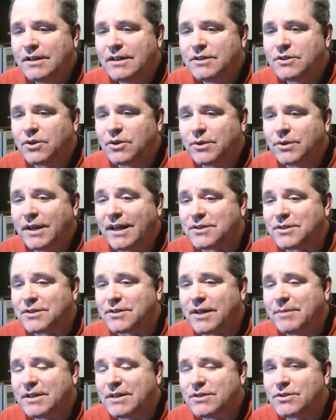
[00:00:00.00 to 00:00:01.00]
So yes,
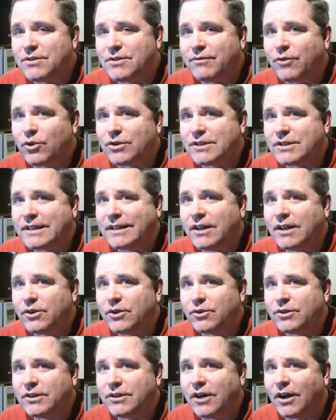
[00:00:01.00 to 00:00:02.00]
that means the fourteen
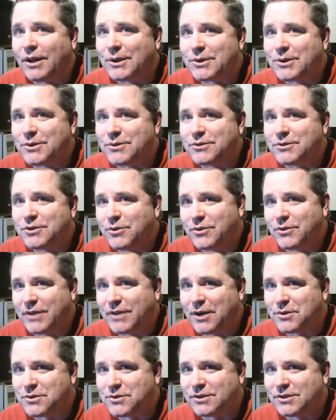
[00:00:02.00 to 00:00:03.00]
hundred dollar two
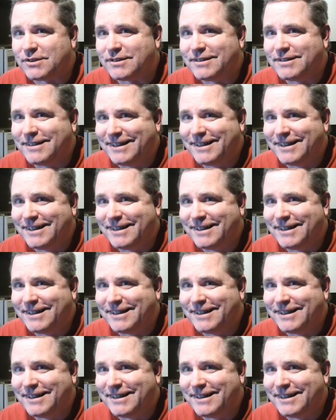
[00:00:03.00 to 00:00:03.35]
thousand